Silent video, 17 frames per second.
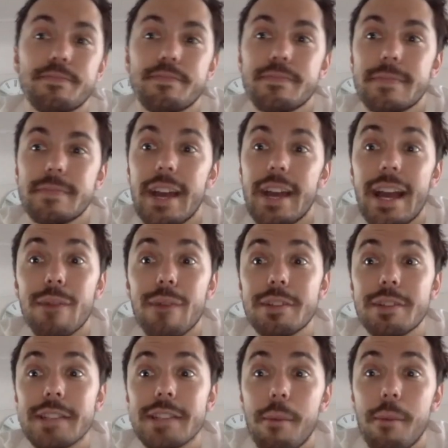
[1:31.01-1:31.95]
have a
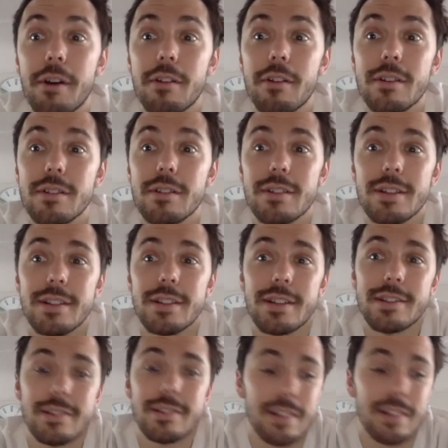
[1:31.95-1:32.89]
stammer, and
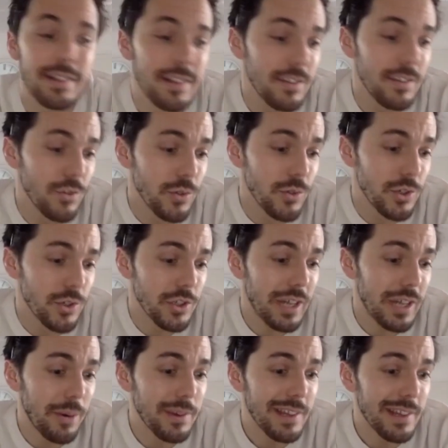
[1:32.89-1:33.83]
that's like, it's always just
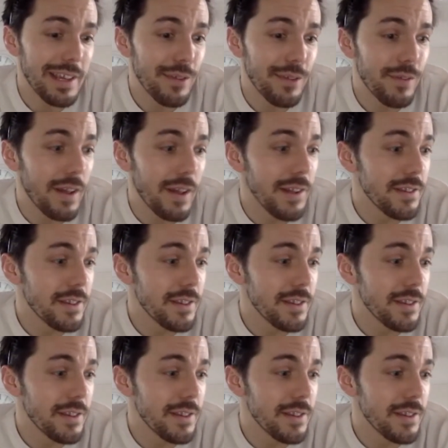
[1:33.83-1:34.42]
how it's like felt.